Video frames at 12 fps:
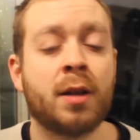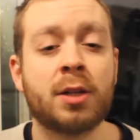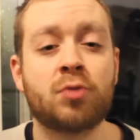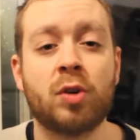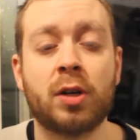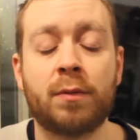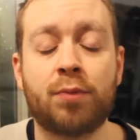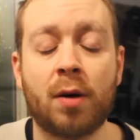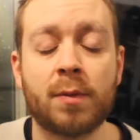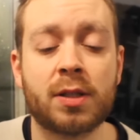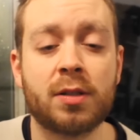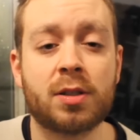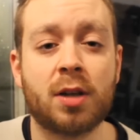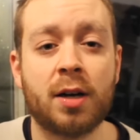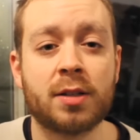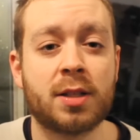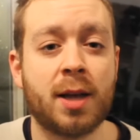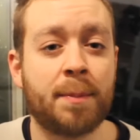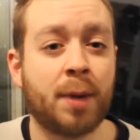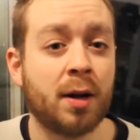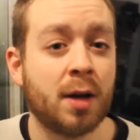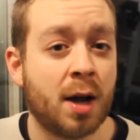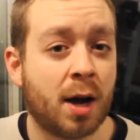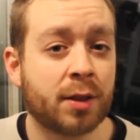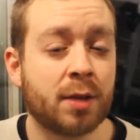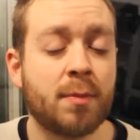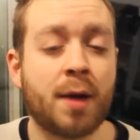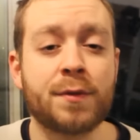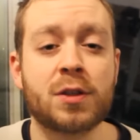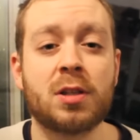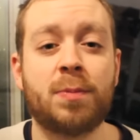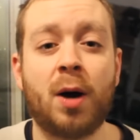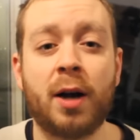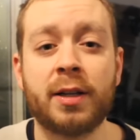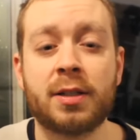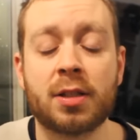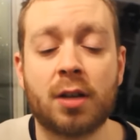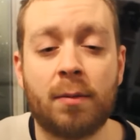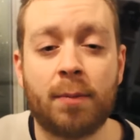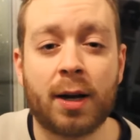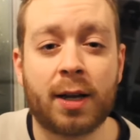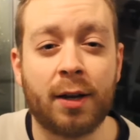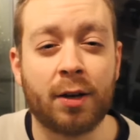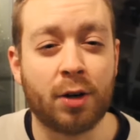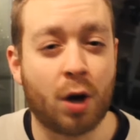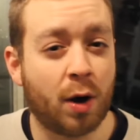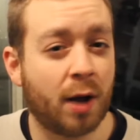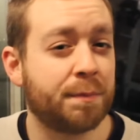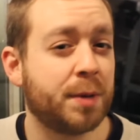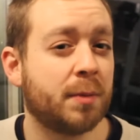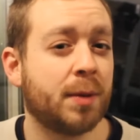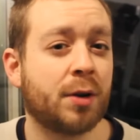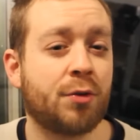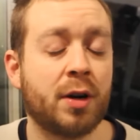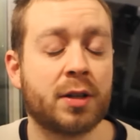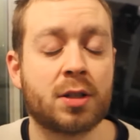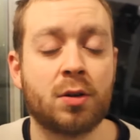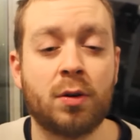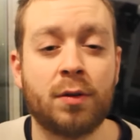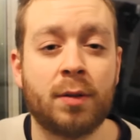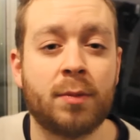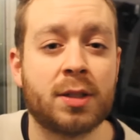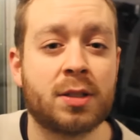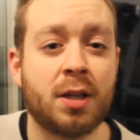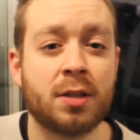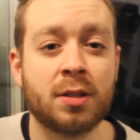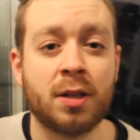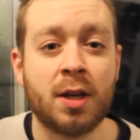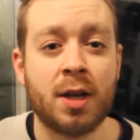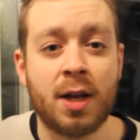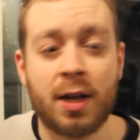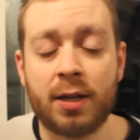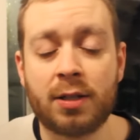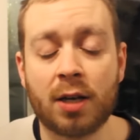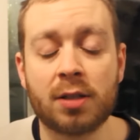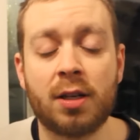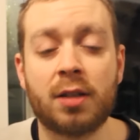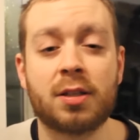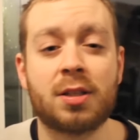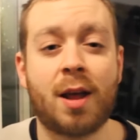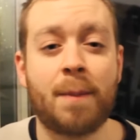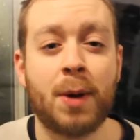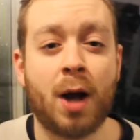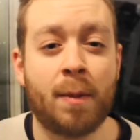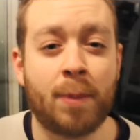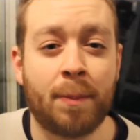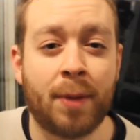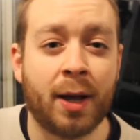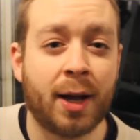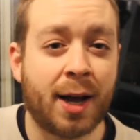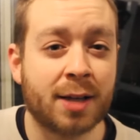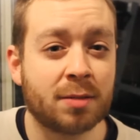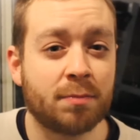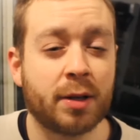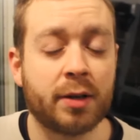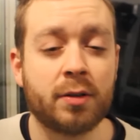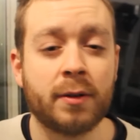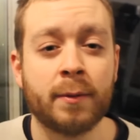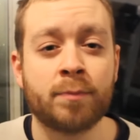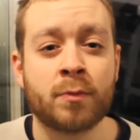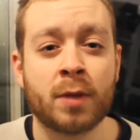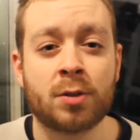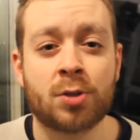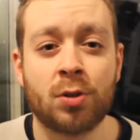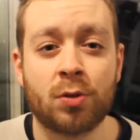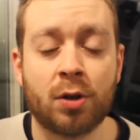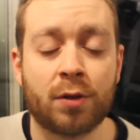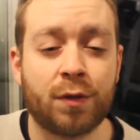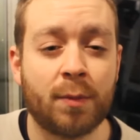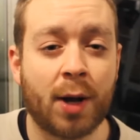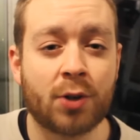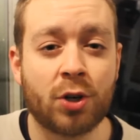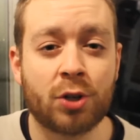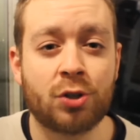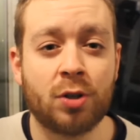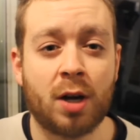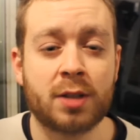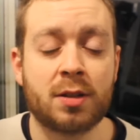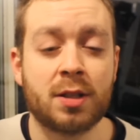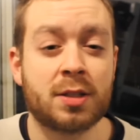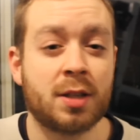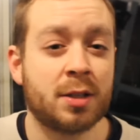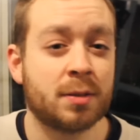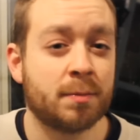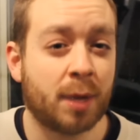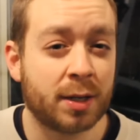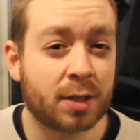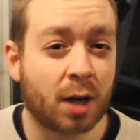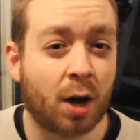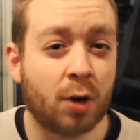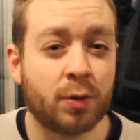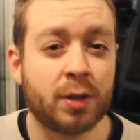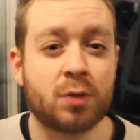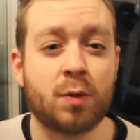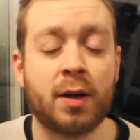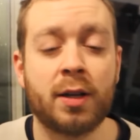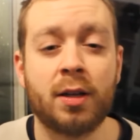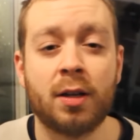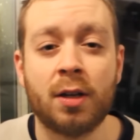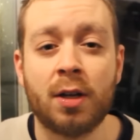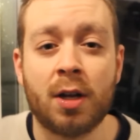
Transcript: that's really promising signs there. But I think Memphis Depay needs to come back in. I know I have been a bit critical of him this season. He does need to step it up a bit. Hasn't been too good for Manchester United this season, but he's only 22